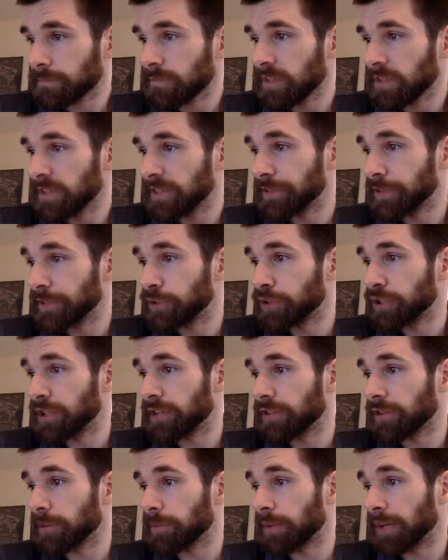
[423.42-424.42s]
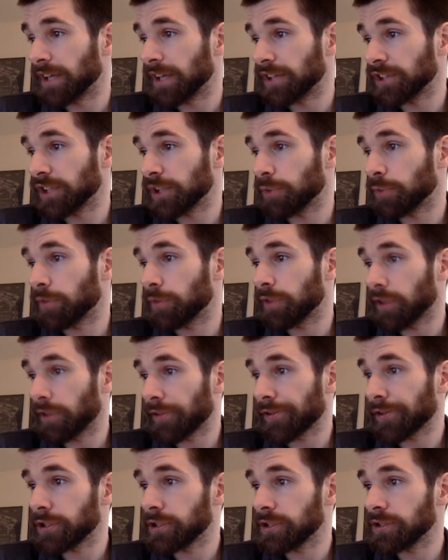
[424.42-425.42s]
So sharing the project with
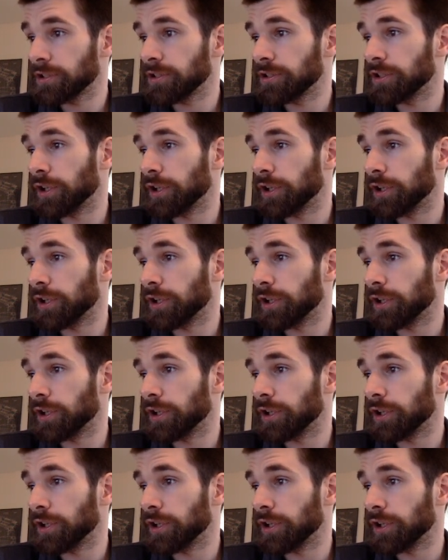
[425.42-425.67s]
others,